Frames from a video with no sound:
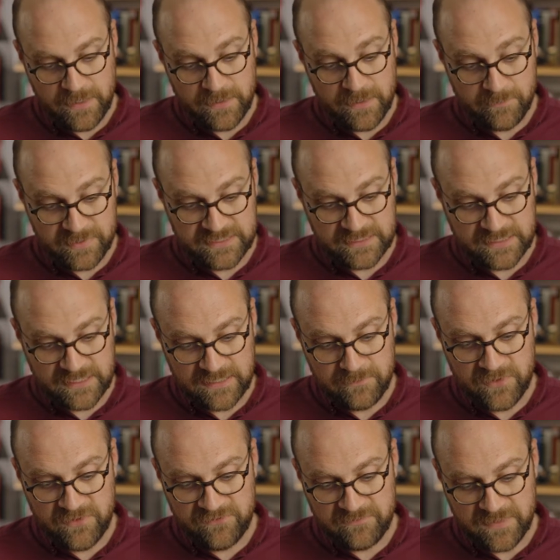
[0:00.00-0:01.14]
that particularly
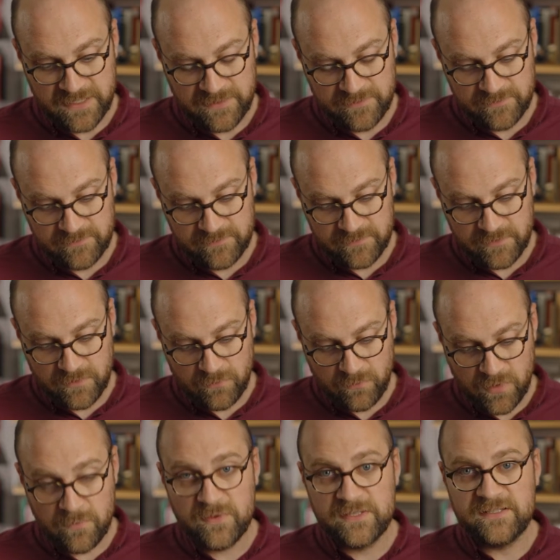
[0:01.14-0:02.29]
moved me.
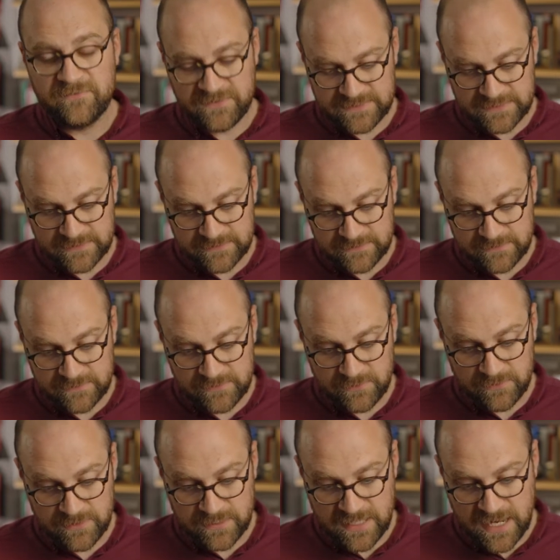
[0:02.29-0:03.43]
One was a visit to
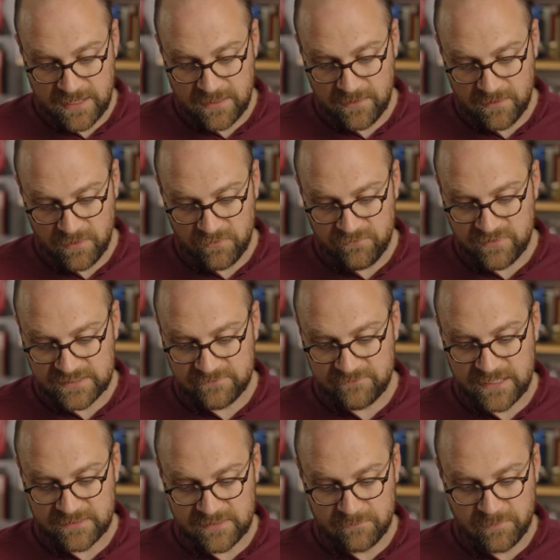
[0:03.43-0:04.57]
the then
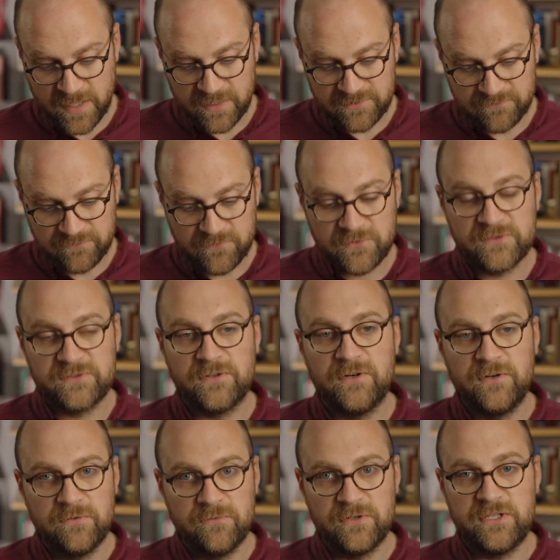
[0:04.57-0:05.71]
unresurrected part of
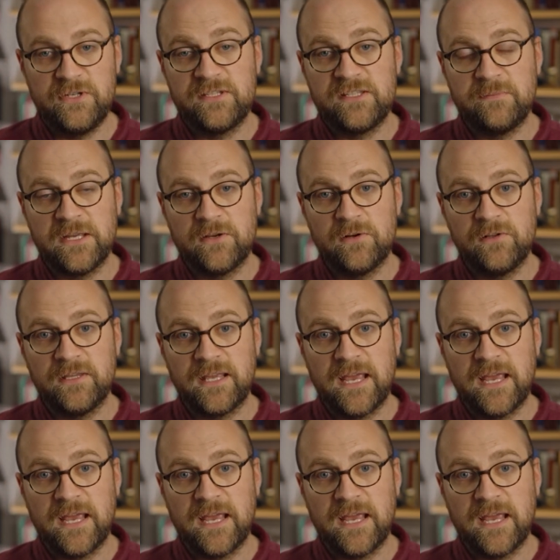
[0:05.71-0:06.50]
Warsaw, which used to be called the